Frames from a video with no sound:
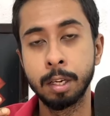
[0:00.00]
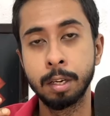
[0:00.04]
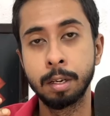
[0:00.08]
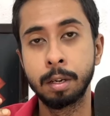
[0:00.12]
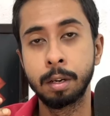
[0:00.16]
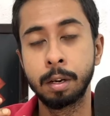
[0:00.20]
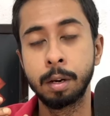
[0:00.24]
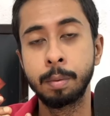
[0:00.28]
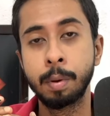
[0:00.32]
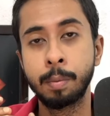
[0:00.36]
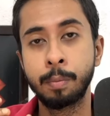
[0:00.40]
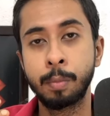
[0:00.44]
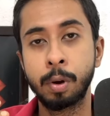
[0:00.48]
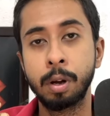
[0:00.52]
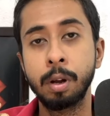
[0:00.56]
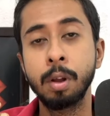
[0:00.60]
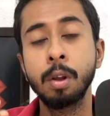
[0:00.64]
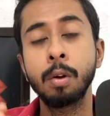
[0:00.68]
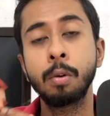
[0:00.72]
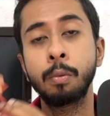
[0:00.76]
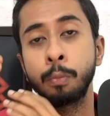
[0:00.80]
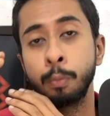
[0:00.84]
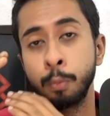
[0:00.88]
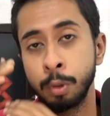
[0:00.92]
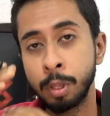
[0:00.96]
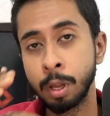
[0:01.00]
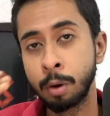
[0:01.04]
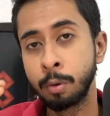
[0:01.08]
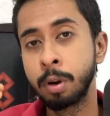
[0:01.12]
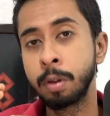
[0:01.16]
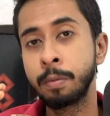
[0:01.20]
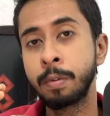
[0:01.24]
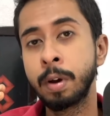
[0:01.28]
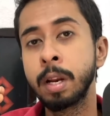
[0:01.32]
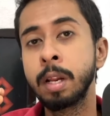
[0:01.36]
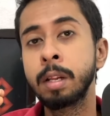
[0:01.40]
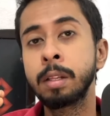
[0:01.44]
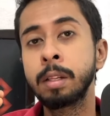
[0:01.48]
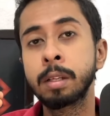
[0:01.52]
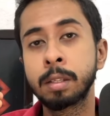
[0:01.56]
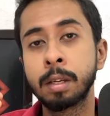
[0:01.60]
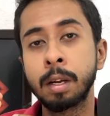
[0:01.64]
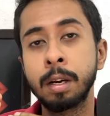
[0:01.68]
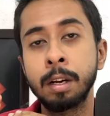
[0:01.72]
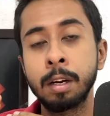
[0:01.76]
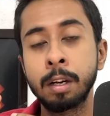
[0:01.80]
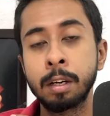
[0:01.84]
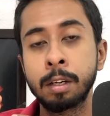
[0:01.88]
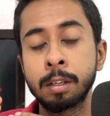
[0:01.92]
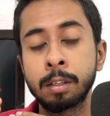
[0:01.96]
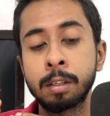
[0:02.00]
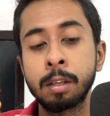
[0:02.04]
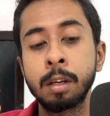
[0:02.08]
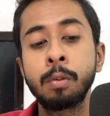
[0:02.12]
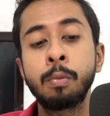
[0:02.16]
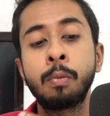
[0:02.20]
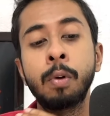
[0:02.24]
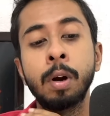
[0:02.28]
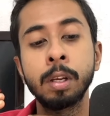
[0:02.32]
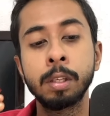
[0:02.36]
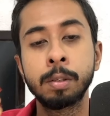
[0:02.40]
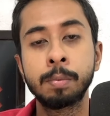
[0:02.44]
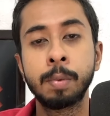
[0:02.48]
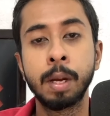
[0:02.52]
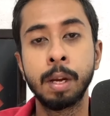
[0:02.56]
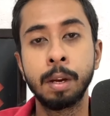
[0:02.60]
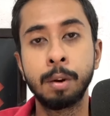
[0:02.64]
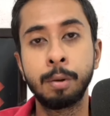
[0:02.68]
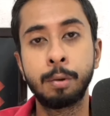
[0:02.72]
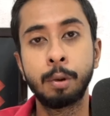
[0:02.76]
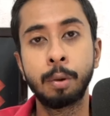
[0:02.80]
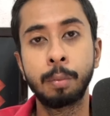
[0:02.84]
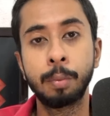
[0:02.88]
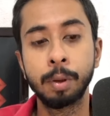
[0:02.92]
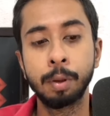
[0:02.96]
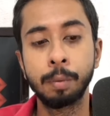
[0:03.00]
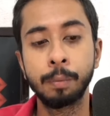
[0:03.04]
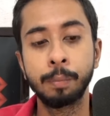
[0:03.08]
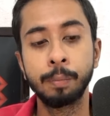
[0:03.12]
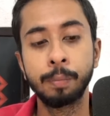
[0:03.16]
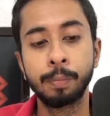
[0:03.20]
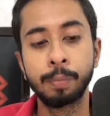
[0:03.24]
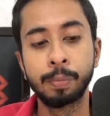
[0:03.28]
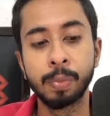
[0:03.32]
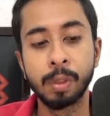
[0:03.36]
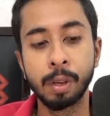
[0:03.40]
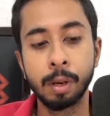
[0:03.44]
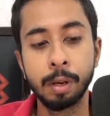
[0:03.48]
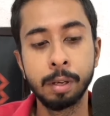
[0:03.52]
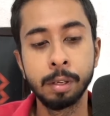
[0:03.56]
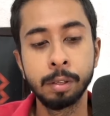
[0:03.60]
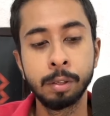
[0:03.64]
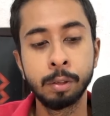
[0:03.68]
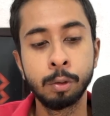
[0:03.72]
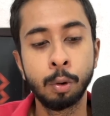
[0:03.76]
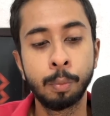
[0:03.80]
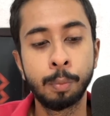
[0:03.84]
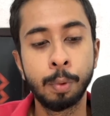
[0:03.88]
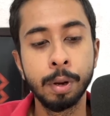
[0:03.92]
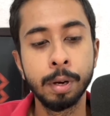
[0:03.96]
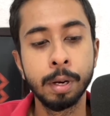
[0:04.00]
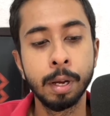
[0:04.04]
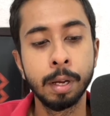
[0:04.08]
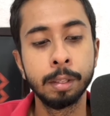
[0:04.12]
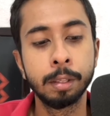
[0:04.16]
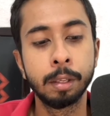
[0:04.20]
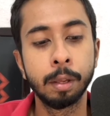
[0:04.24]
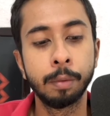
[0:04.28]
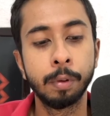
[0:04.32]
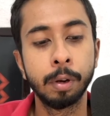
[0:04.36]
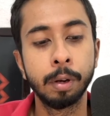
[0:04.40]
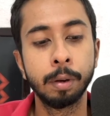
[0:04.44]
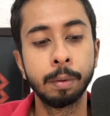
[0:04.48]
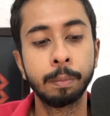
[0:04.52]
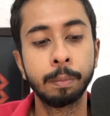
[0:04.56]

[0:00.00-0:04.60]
remember, without dividing the sunny data set, what is my entropy? It is 0.97.